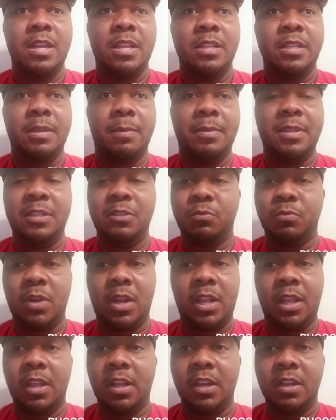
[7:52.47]
Some of these
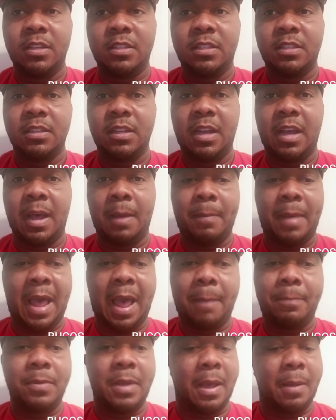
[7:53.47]
run looks, I'm
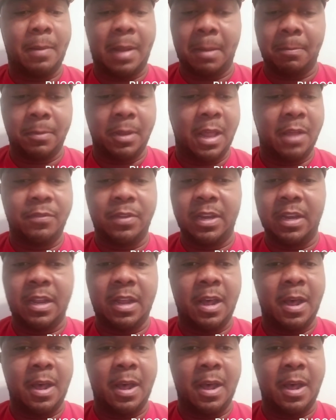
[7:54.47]
happy. I'm, I'm loving.